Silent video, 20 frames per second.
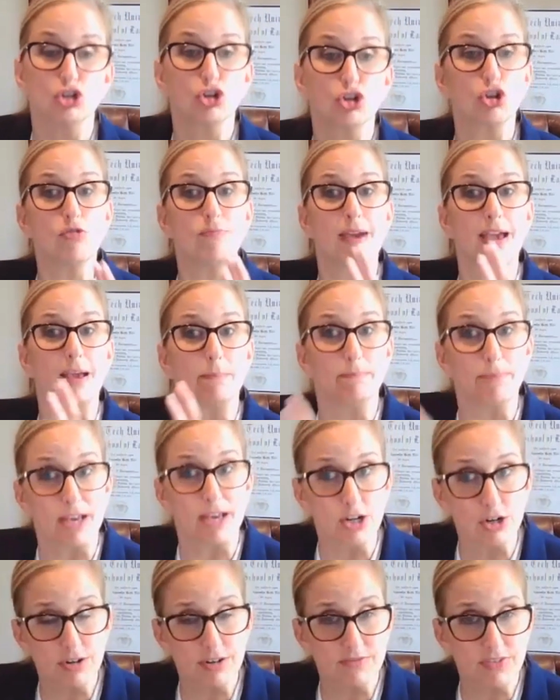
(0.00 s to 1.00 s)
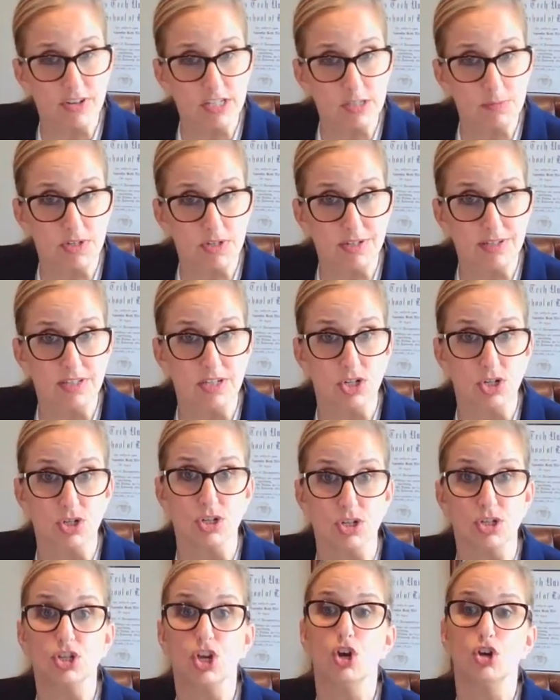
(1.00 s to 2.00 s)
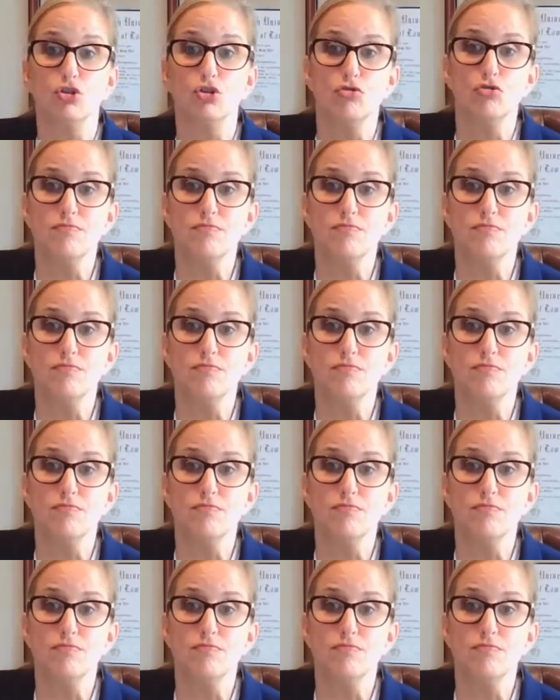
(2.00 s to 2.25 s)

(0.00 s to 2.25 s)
So you make better investment decisions,